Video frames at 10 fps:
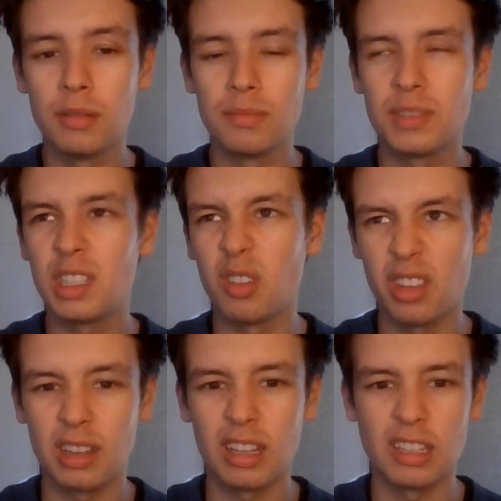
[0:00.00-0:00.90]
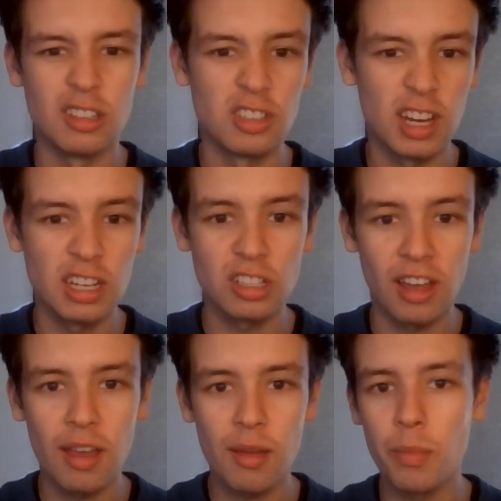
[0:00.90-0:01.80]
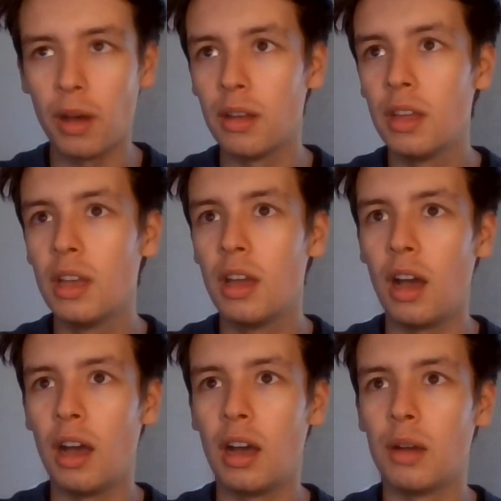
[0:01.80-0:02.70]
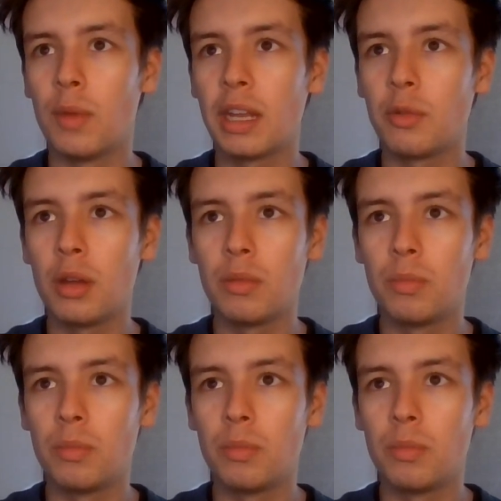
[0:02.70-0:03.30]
Still think they should change that. But anyway,